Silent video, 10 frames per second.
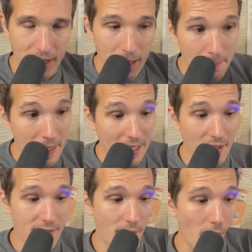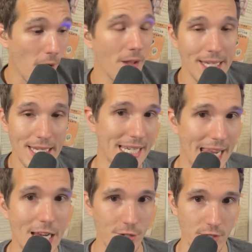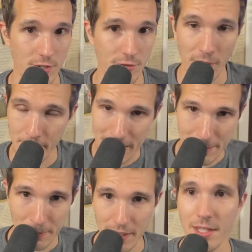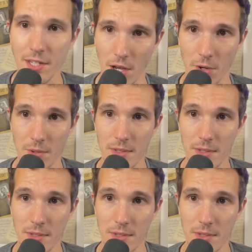because all indications from people in the know